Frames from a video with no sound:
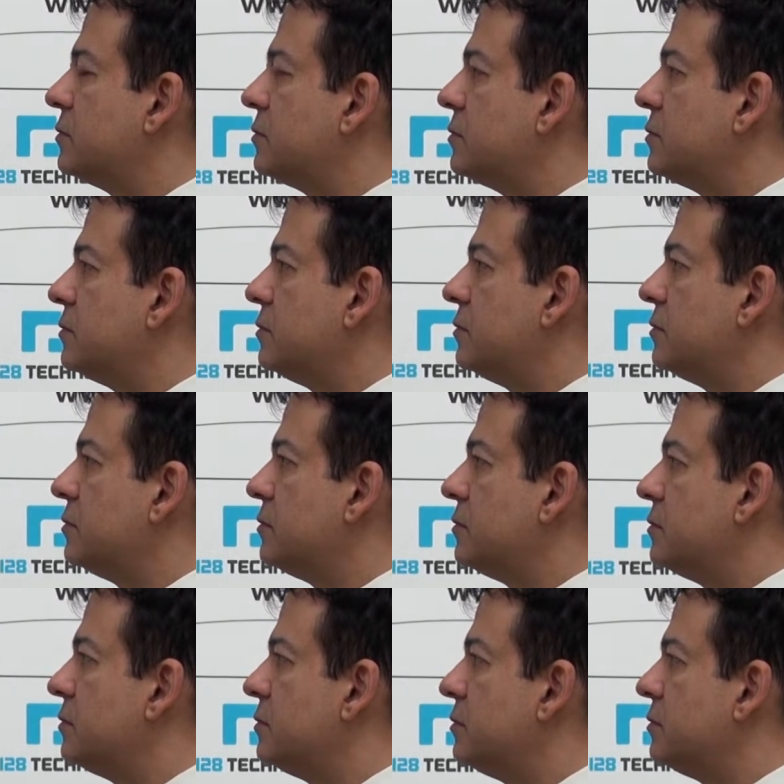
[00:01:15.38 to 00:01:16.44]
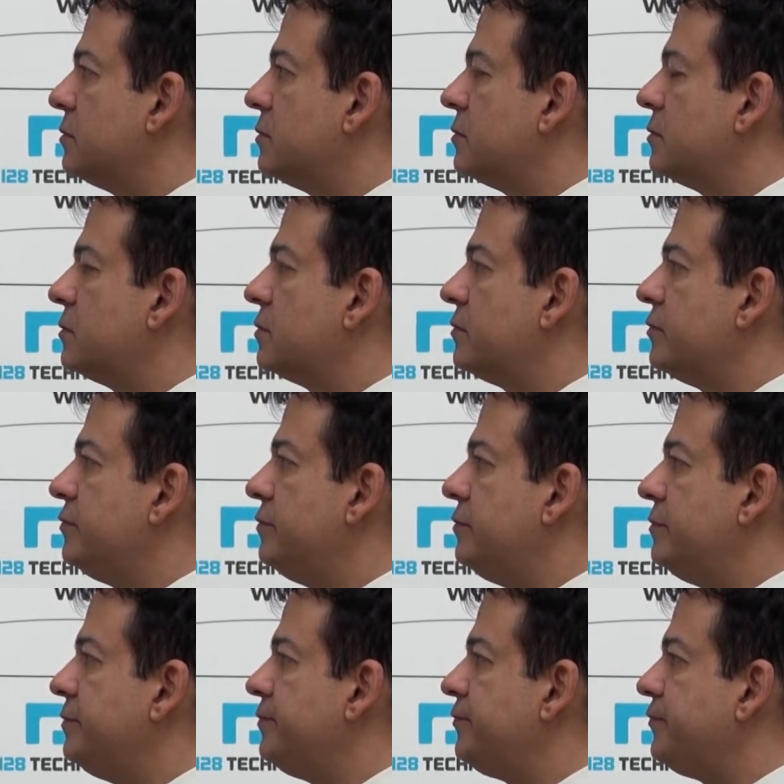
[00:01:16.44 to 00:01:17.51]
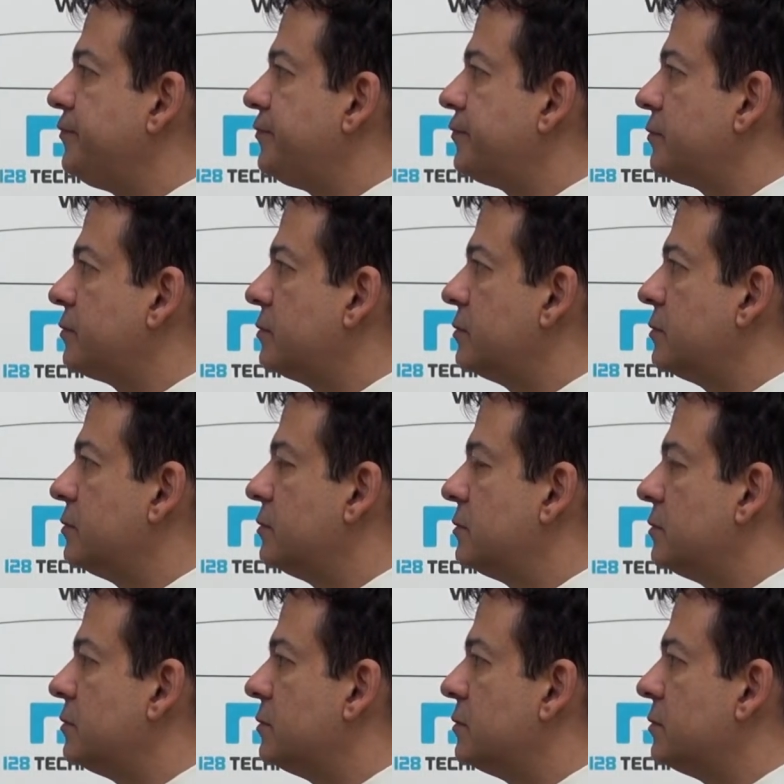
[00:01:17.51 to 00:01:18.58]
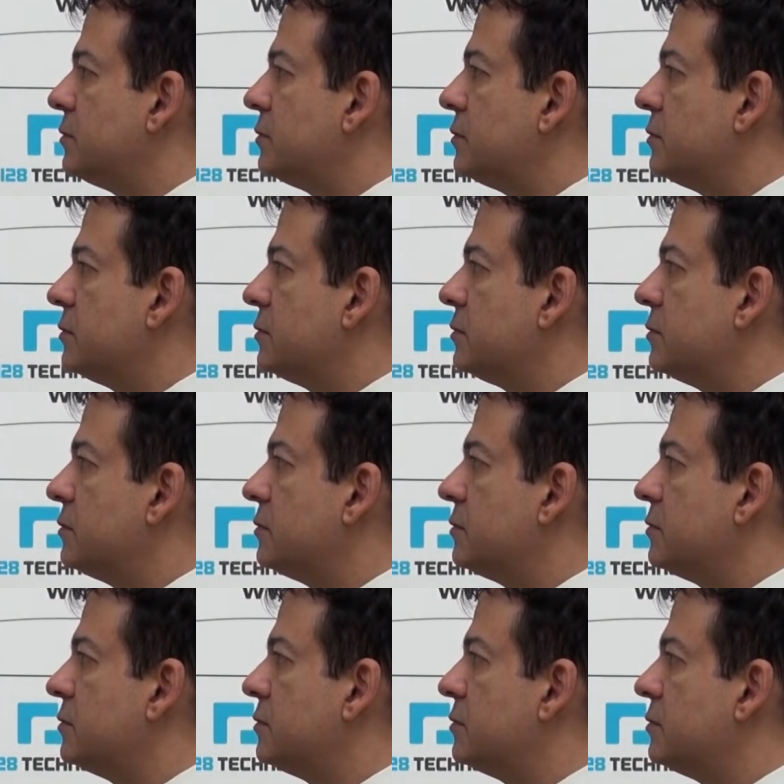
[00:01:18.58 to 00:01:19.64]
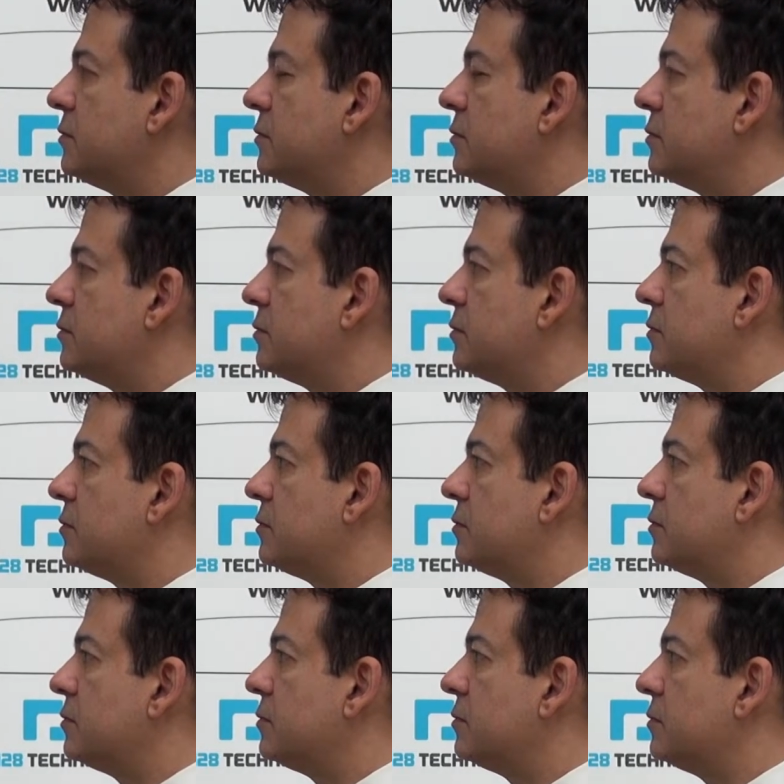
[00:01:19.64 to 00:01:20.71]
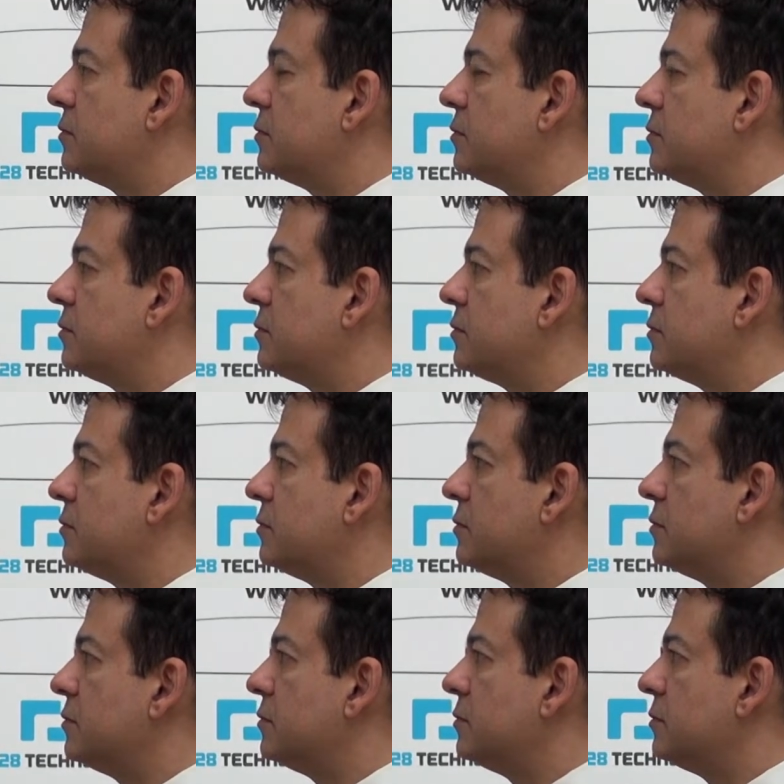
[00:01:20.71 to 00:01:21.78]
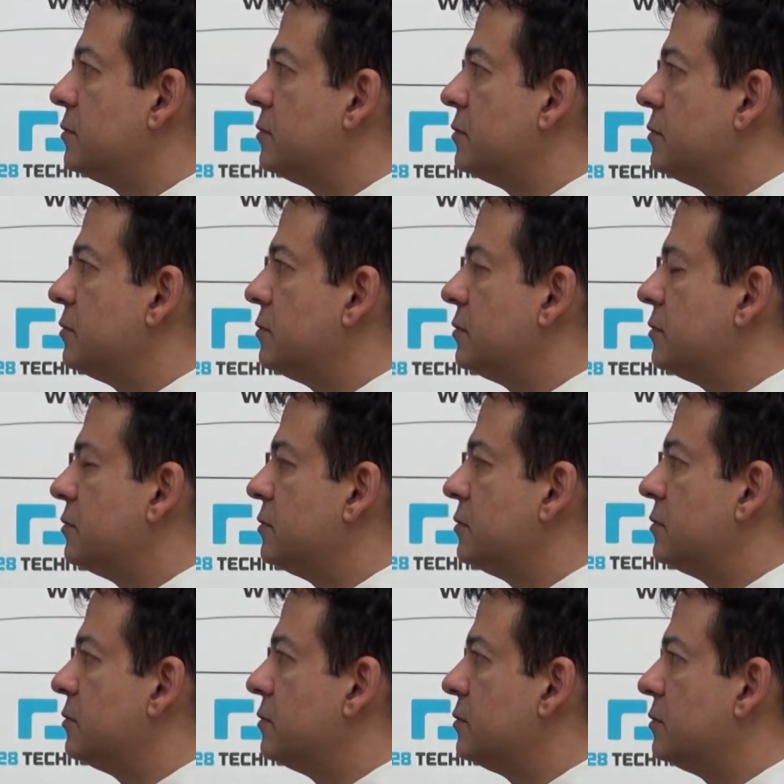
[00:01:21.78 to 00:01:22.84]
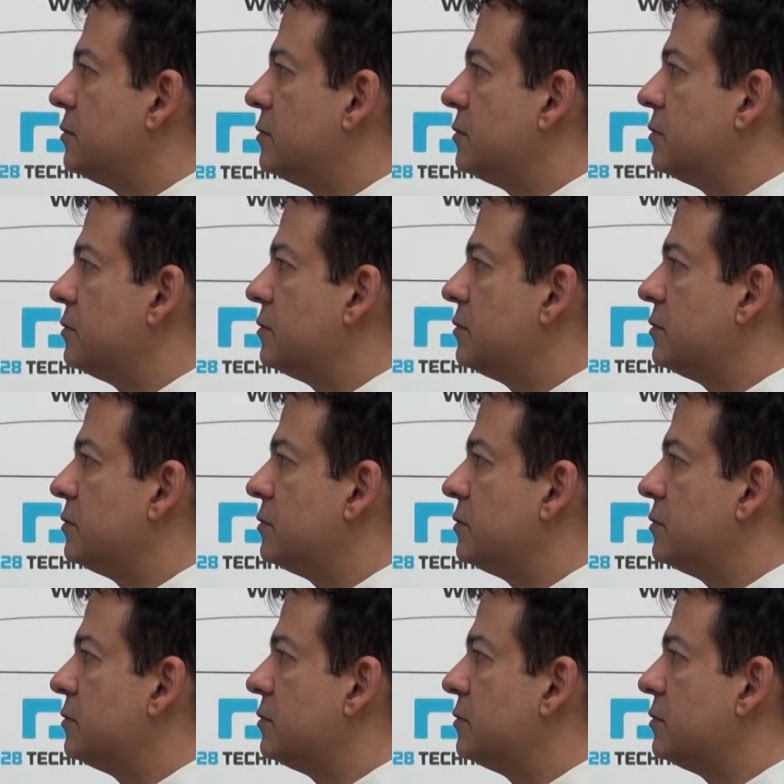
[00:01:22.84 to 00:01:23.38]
(silent)